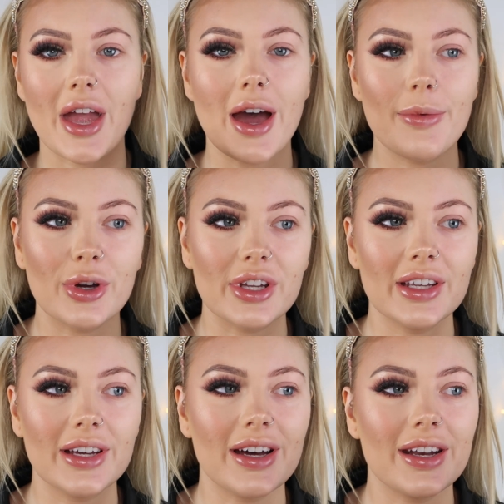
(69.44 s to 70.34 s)
I don't
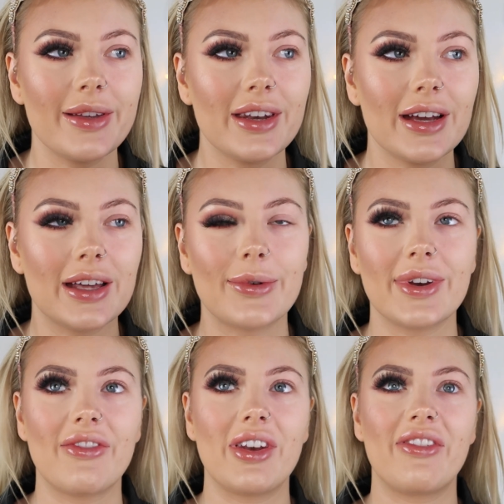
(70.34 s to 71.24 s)
want
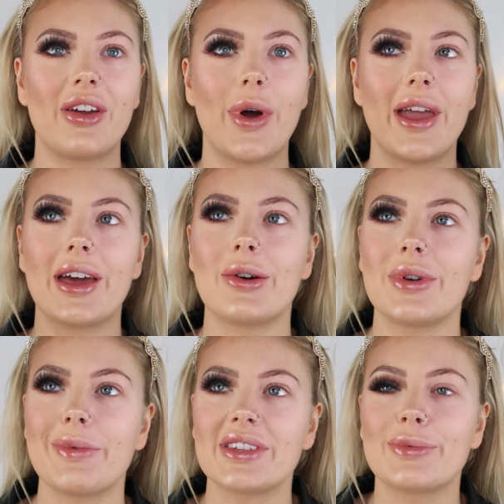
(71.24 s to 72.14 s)
to give anything away. I don't
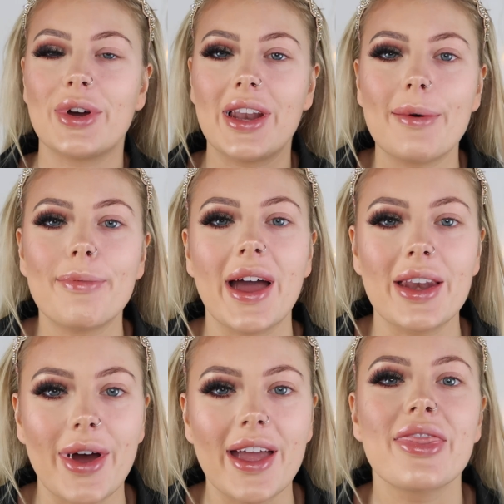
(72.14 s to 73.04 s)
want to be a spoiler, but
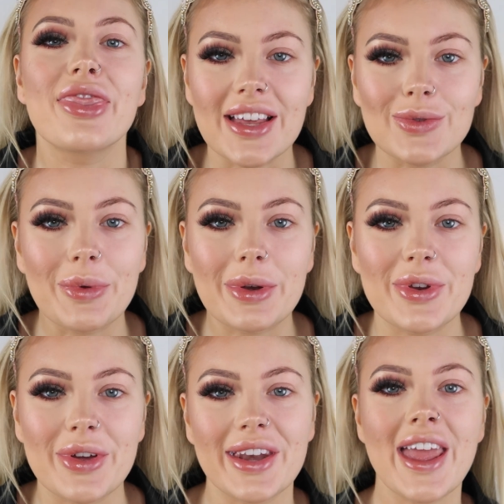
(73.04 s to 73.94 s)
anyway, that's what I'm going to
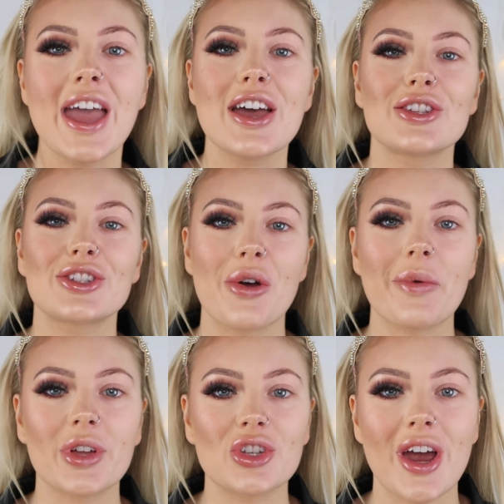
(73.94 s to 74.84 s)
be doing. So
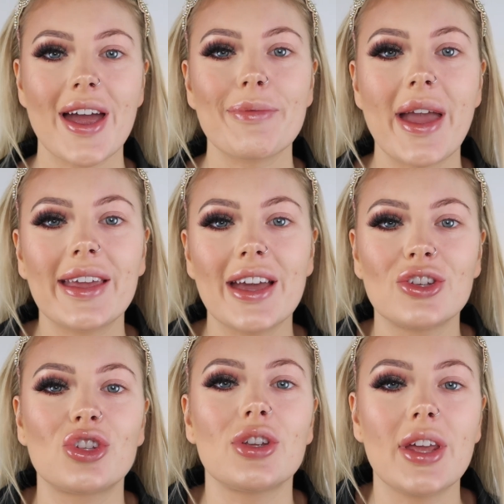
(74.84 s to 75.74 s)
I'm going to try and make it
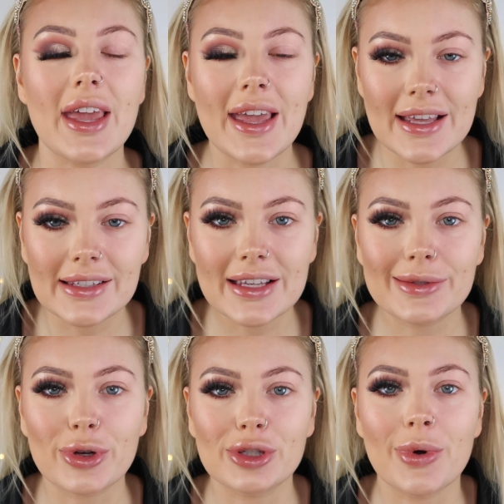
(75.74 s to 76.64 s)
as easy as
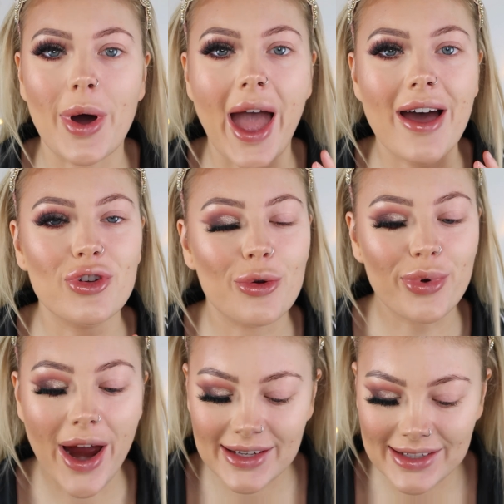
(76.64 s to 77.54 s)
possible. I have not
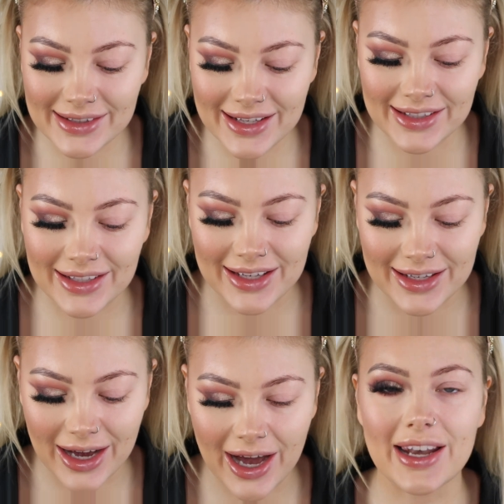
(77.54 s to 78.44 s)
practiced this.
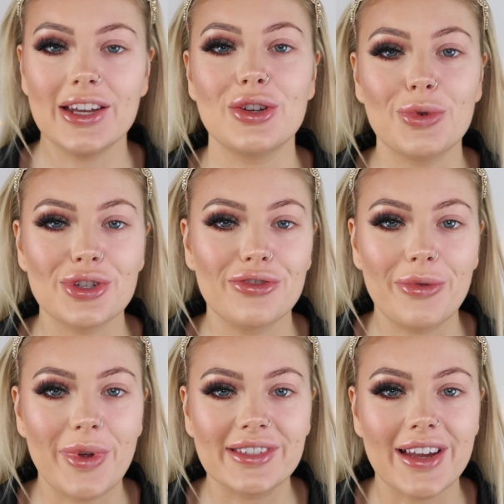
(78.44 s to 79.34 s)
I literally watched the
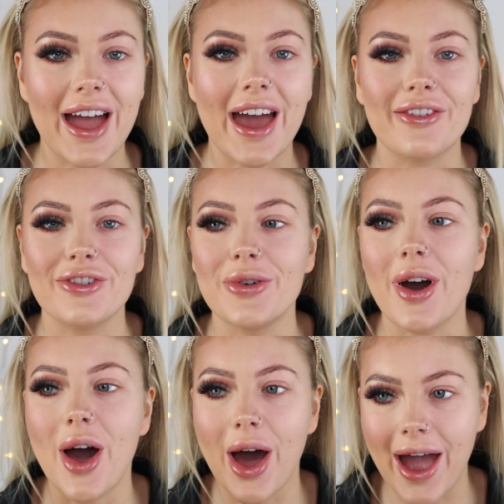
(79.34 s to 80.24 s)
film last night and I thought
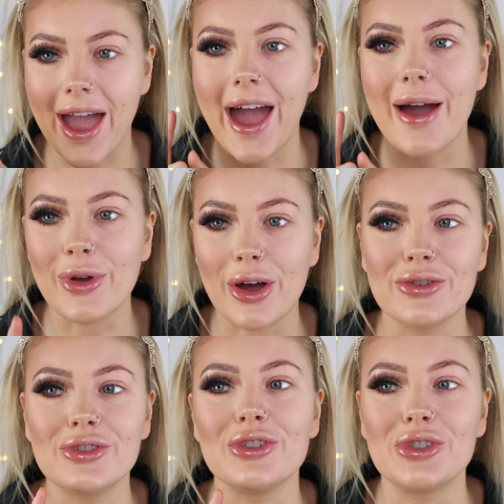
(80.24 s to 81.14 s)
I am
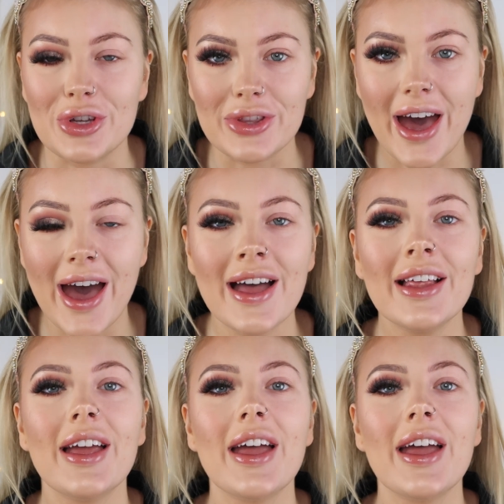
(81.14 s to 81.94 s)
going to do that.